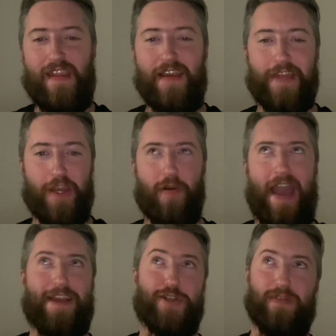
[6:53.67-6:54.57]
They don't
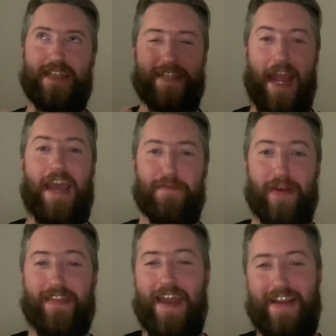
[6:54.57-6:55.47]
actually say it,
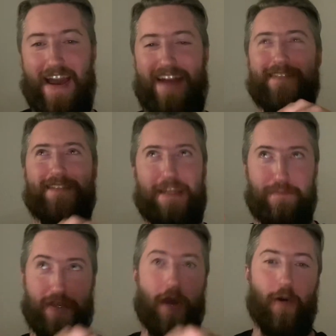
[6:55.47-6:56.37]
but they kind of
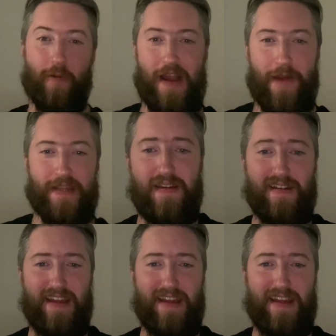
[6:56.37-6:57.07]
tiptoe around it.